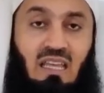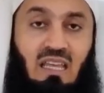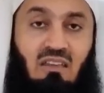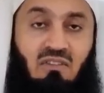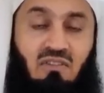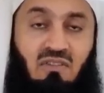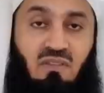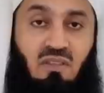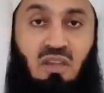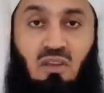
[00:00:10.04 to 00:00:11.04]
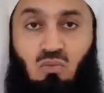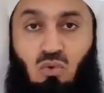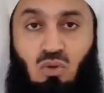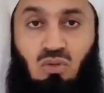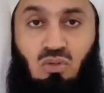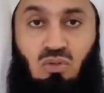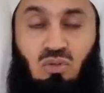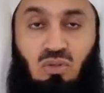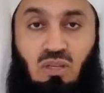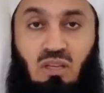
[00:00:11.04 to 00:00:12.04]
if they would,
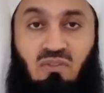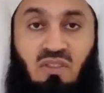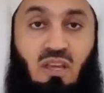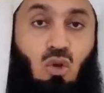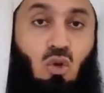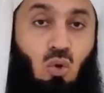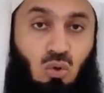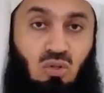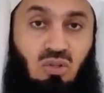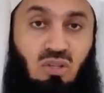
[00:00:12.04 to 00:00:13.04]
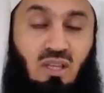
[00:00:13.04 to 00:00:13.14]
if they could,